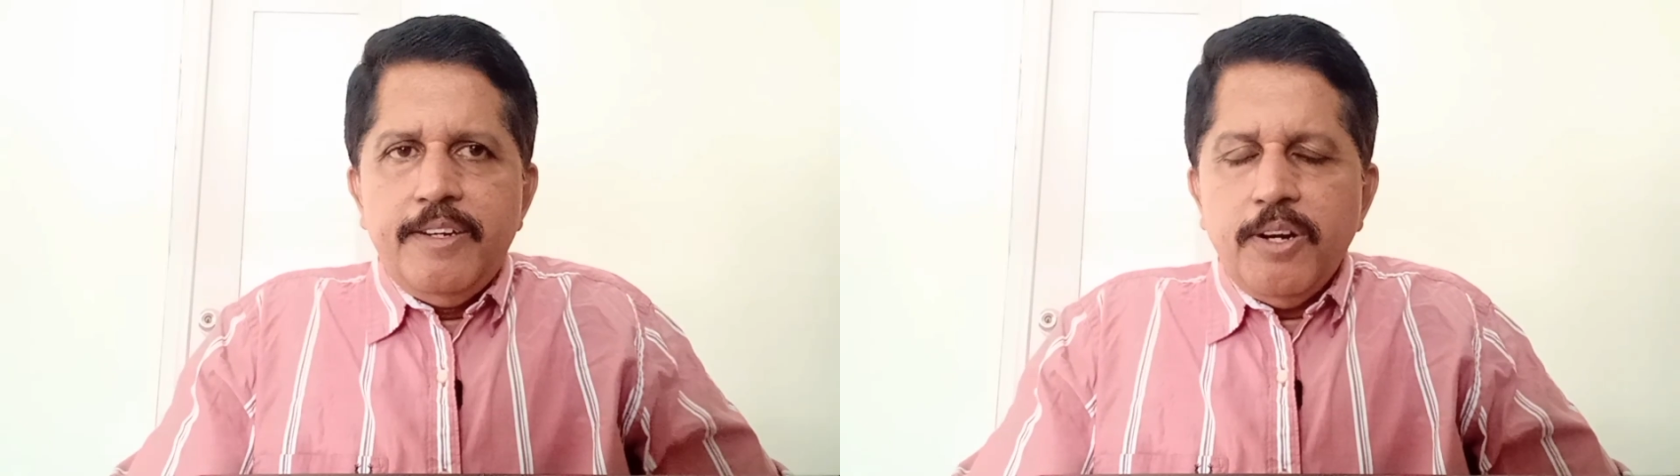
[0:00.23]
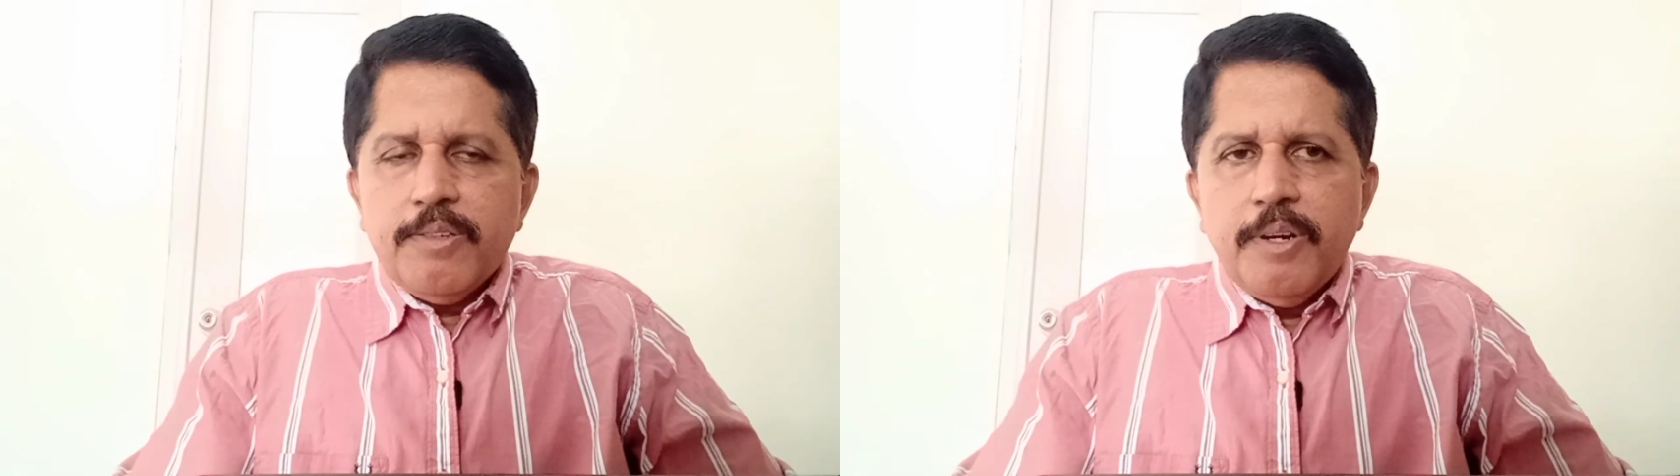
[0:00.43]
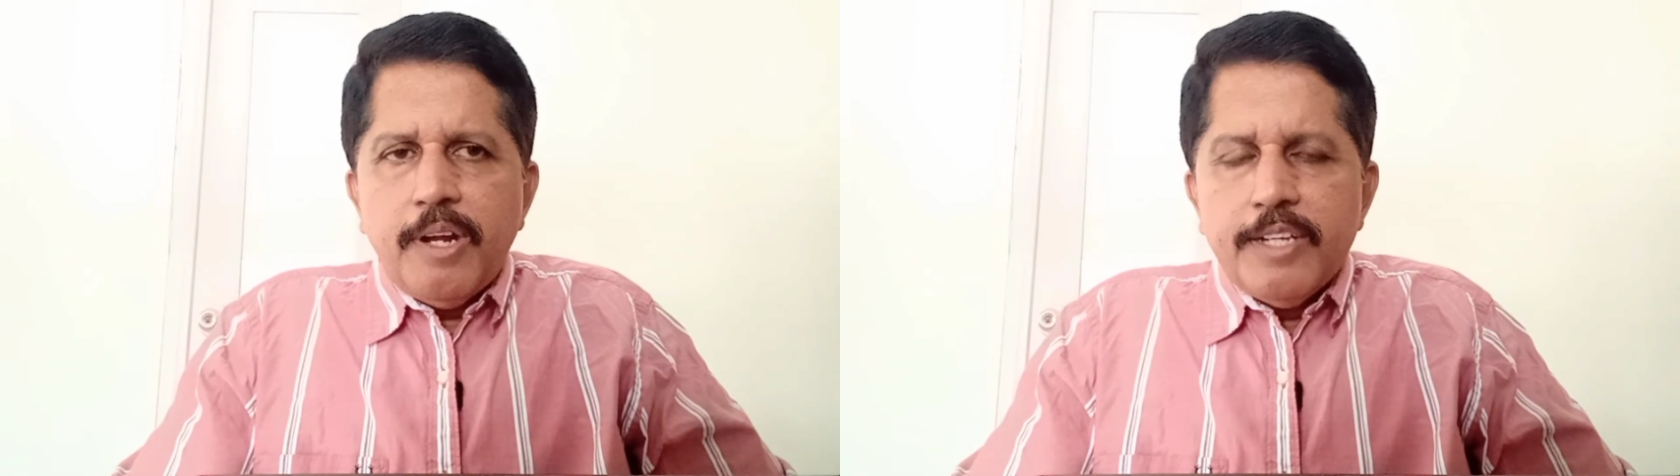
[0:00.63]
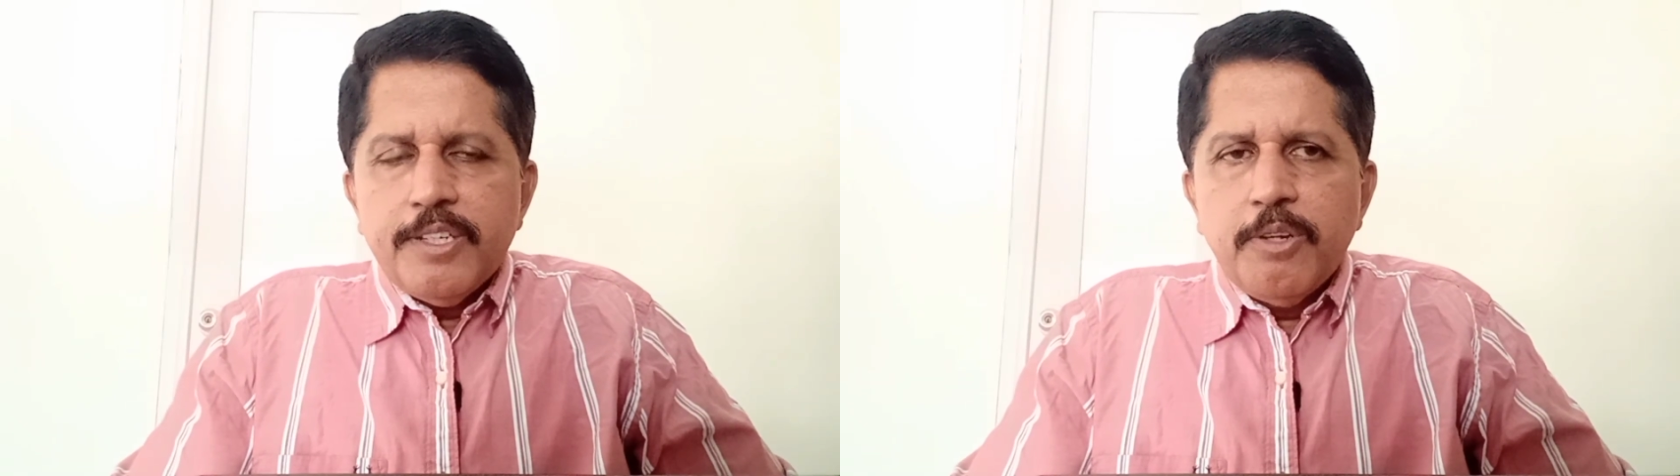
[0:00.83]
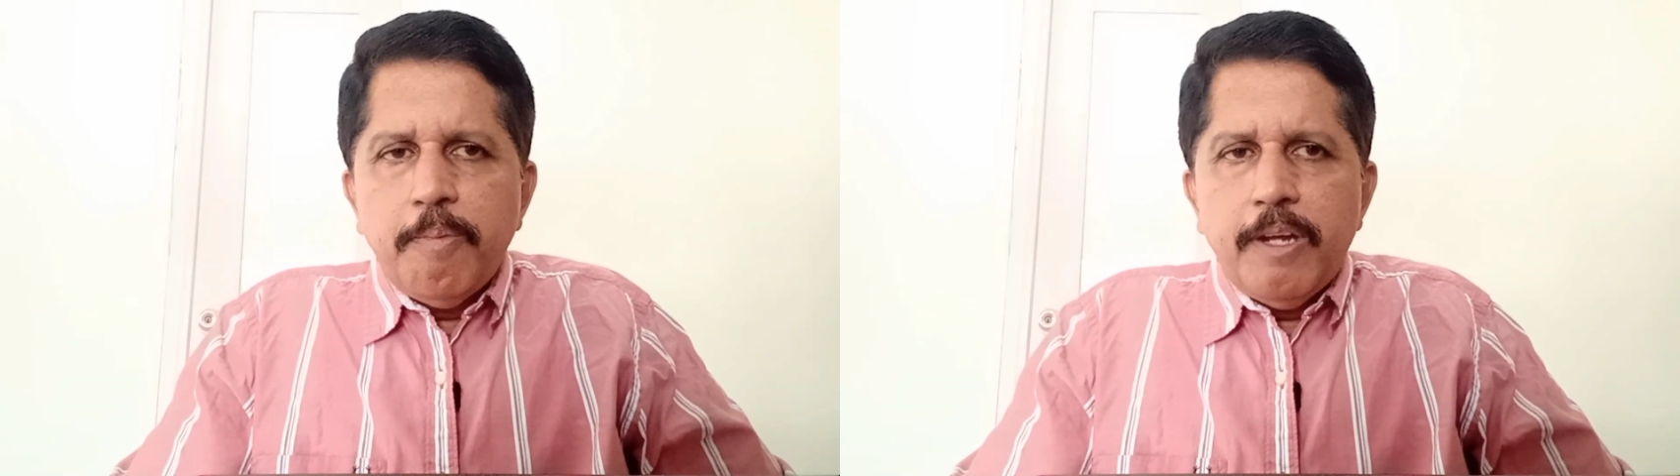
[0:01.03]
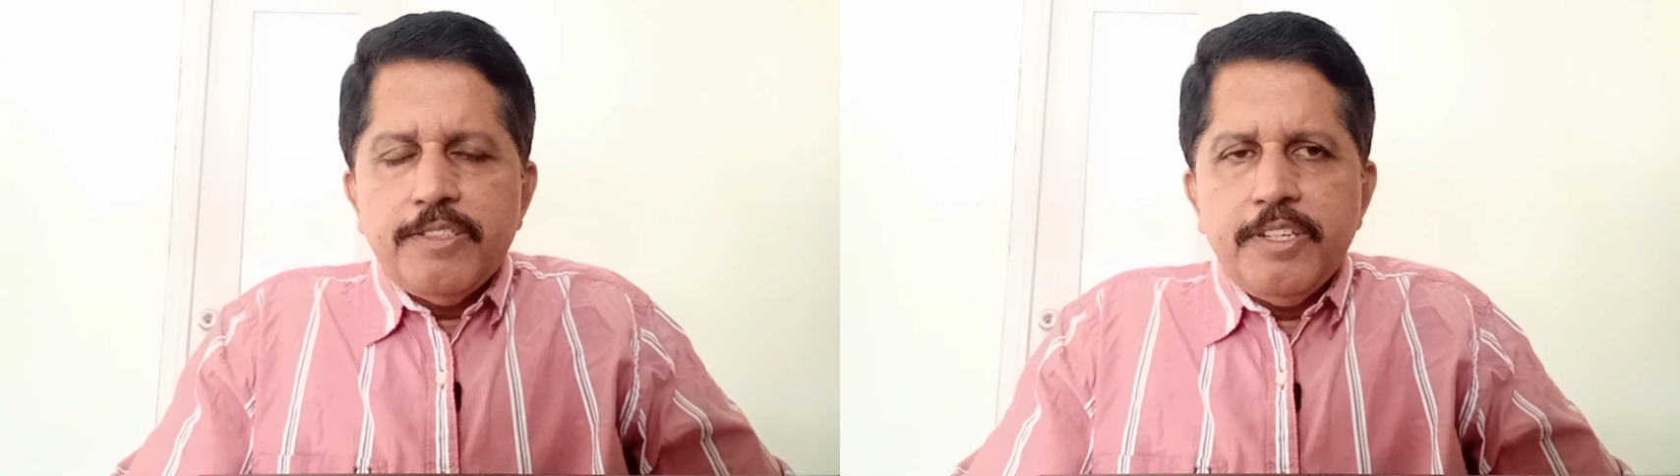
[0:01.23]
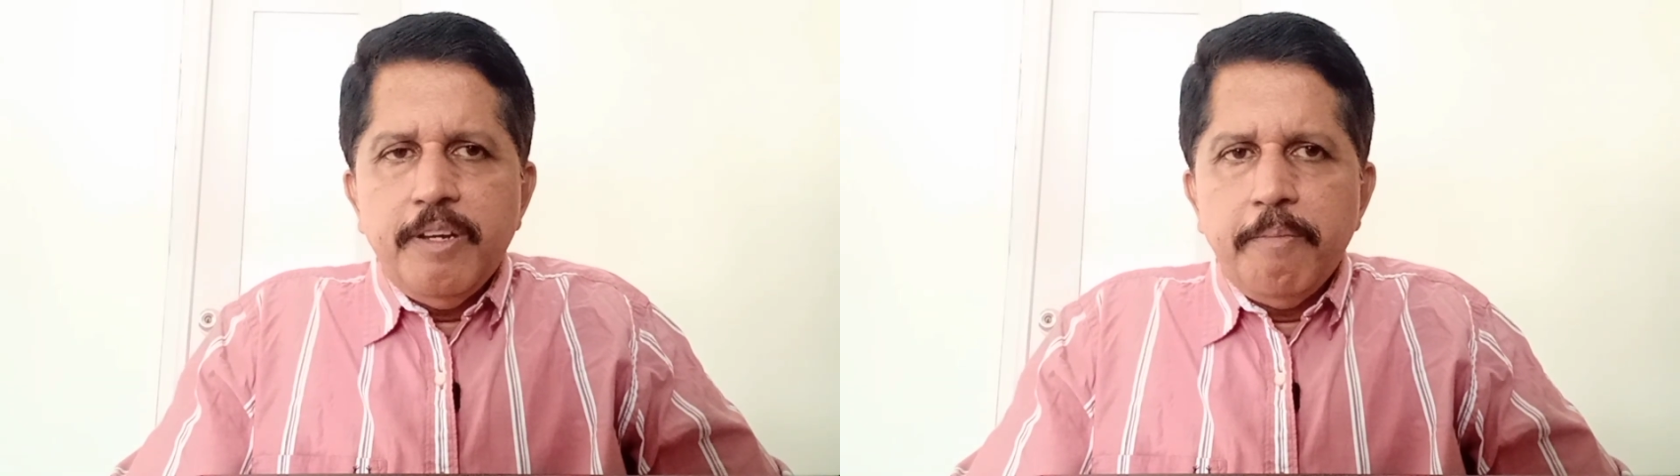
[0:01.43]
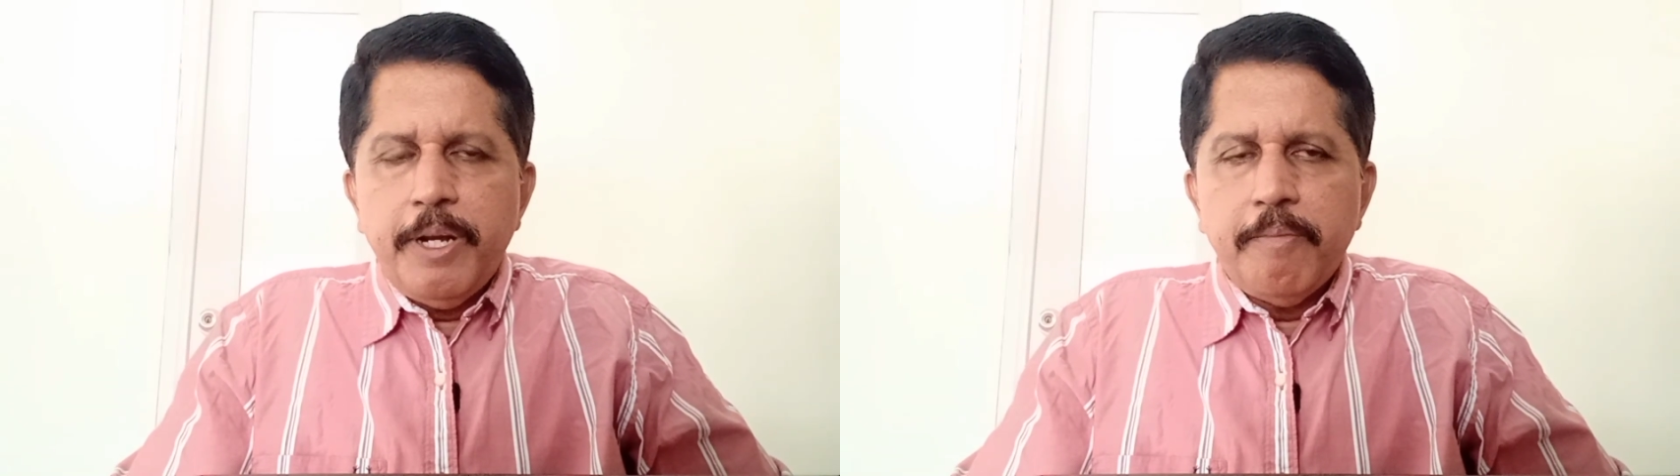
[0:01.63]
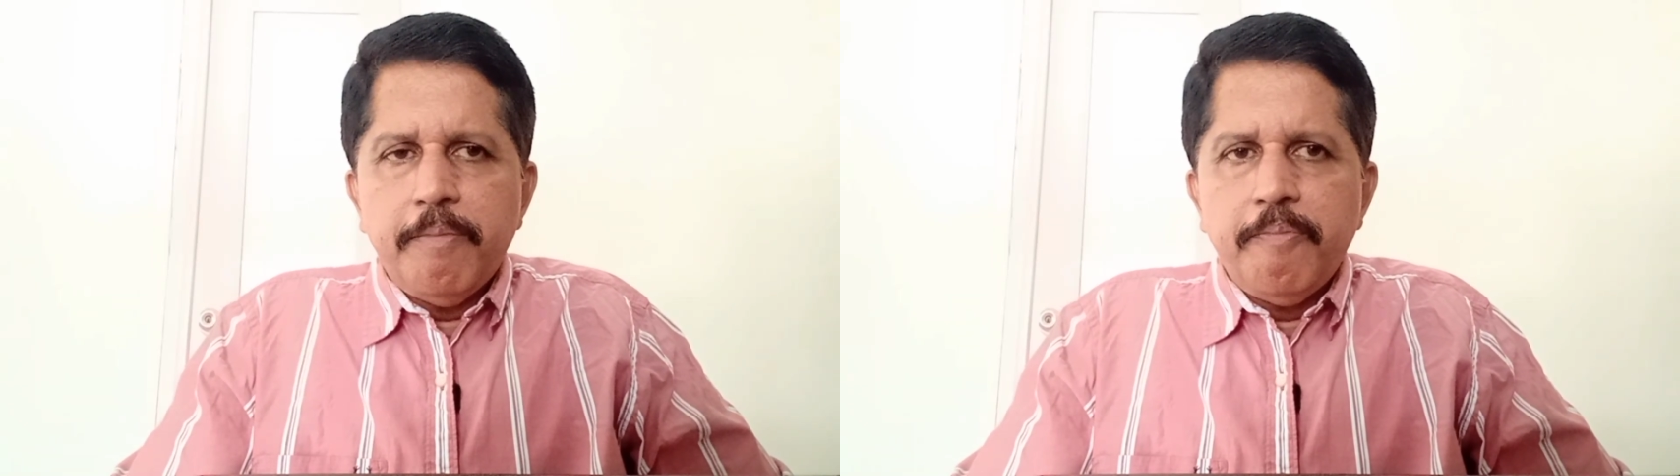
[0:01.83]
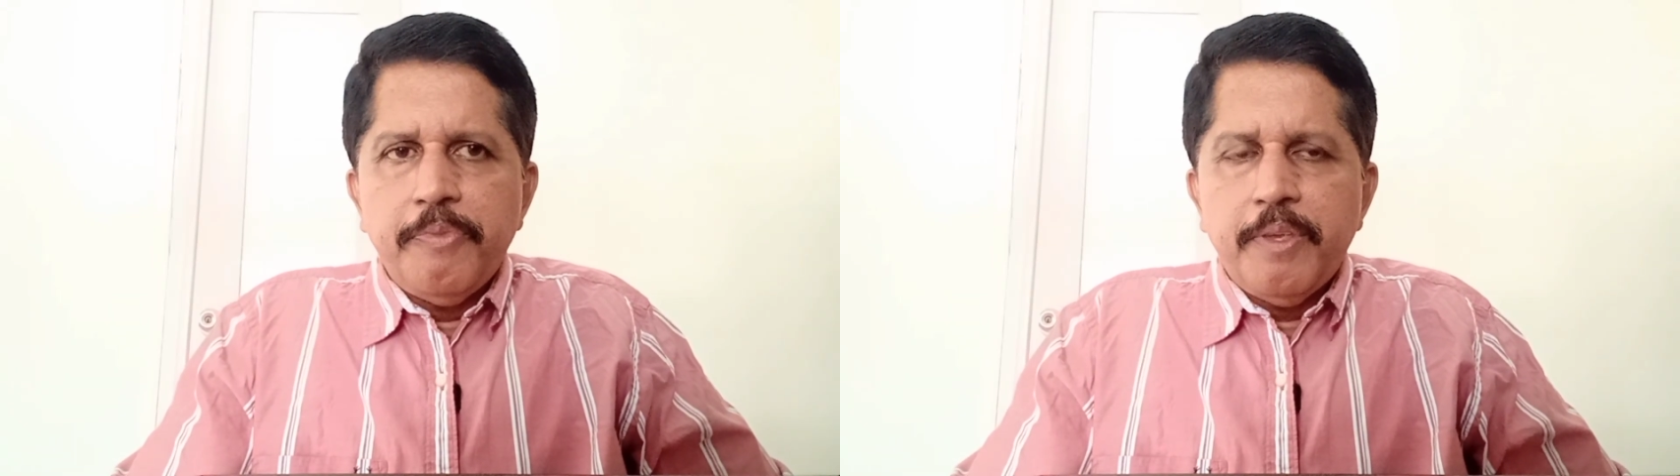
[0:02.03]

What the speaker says: Dr. Rajagopal Chidambaram,